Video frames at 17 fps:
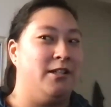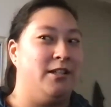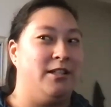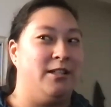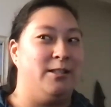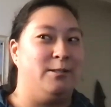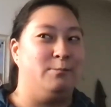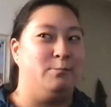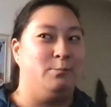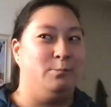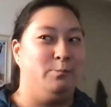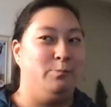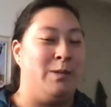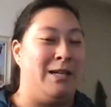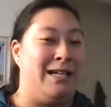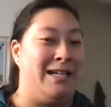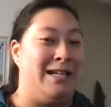Um,
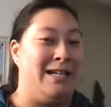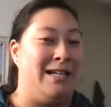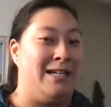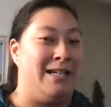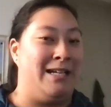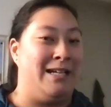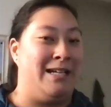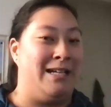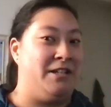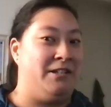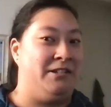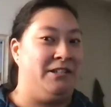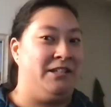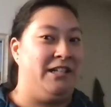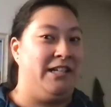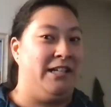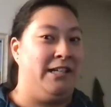managing
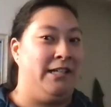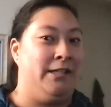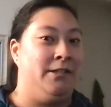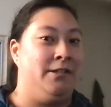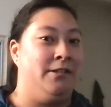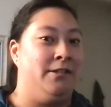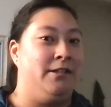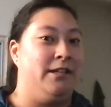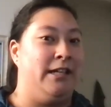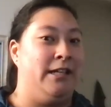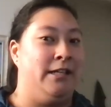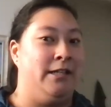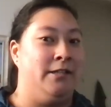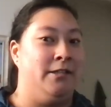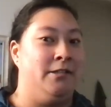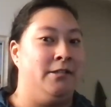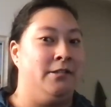and and
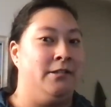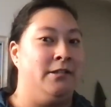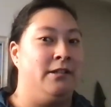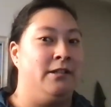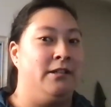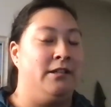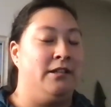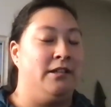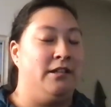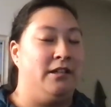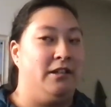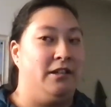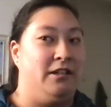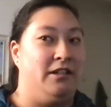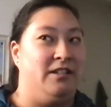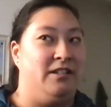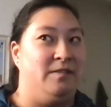and
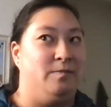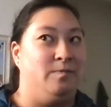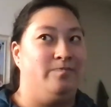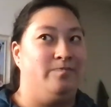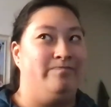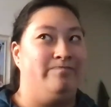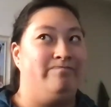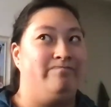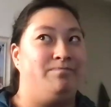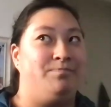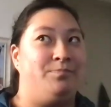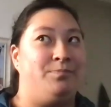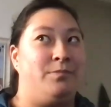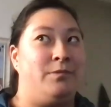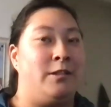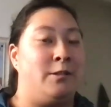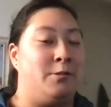um
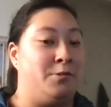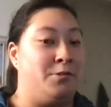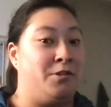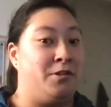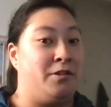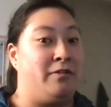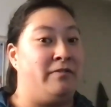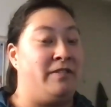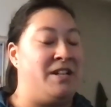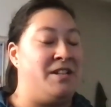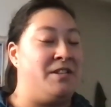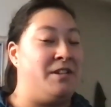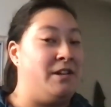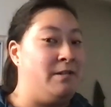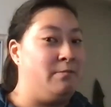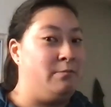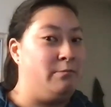you know, serving
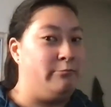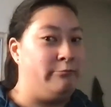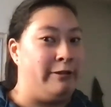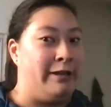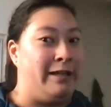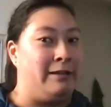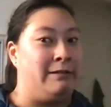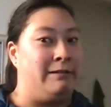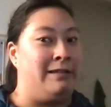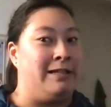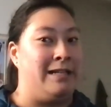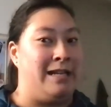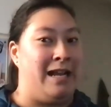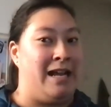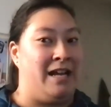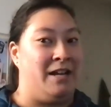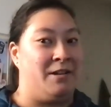them rather
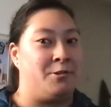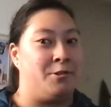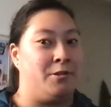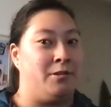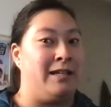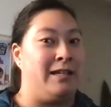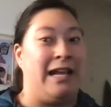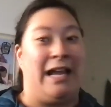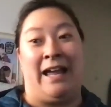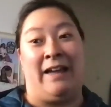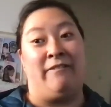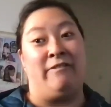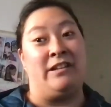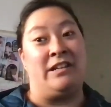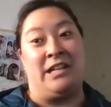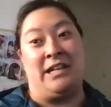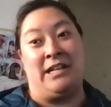than actually
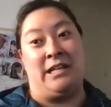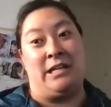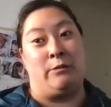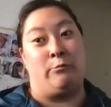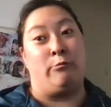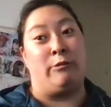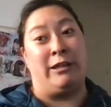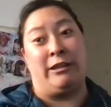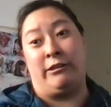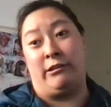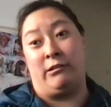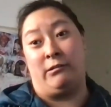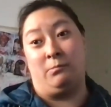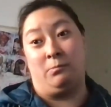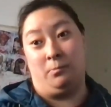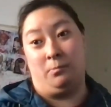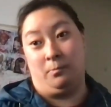advocating with
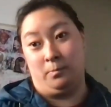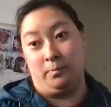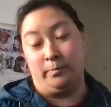them,